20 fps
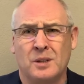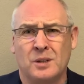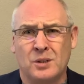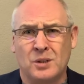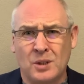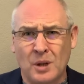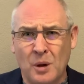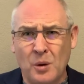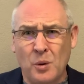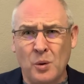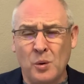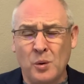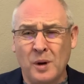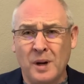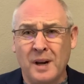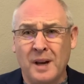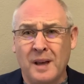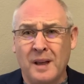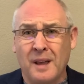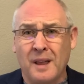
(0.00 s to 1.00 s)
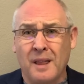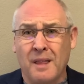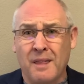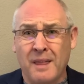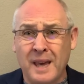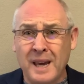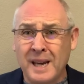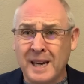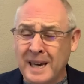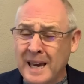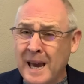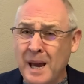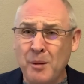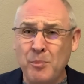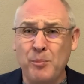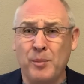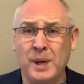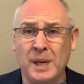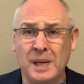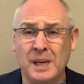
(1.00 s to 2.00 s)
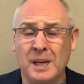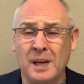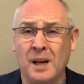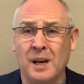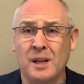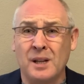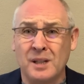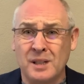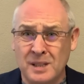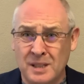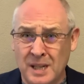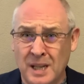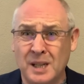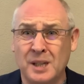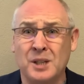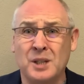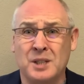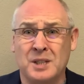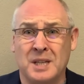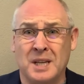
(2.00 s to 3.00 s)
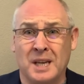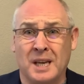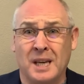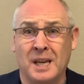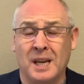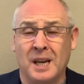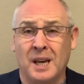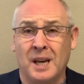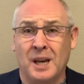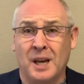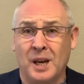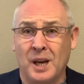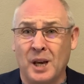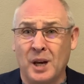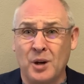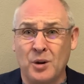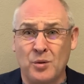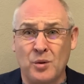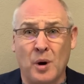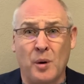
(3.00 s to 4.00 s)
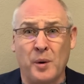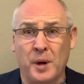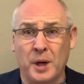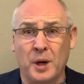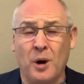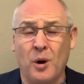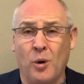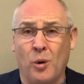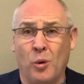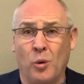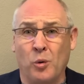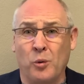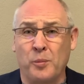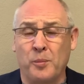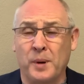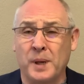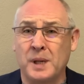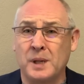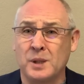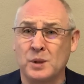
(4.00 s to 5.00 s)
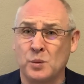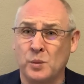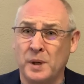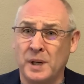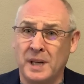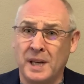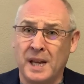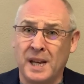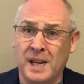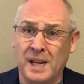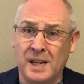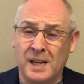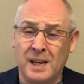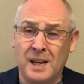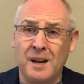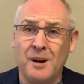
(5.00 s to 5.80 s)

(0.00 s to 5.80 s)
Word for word: So there can be dignity in growing old because we're getting